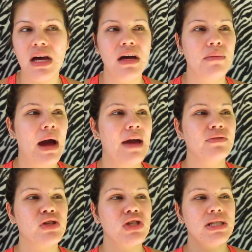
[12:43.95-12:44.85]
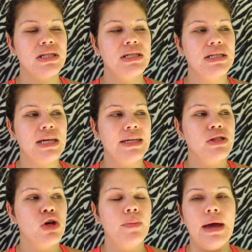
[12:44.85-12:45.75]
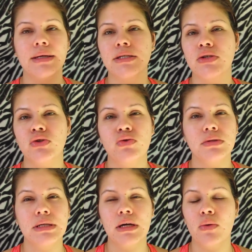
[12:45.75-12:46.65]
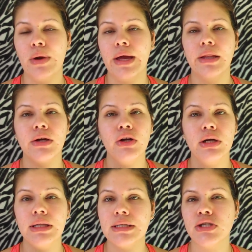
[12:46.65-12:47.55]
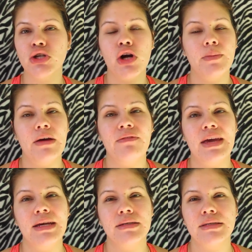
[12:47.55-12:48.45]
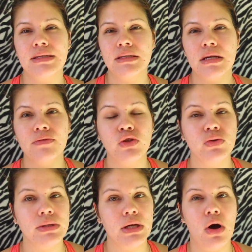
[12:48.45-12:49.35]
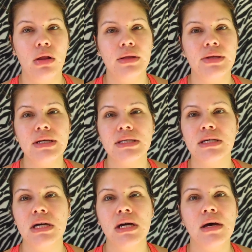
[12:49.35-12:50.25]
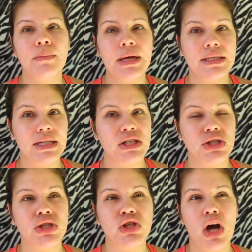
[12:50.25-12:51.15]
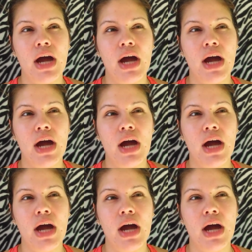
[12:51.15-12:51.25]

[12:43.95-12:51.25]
I've just decided to go back to using a regular cleanser on my face instead of using all of this, because I just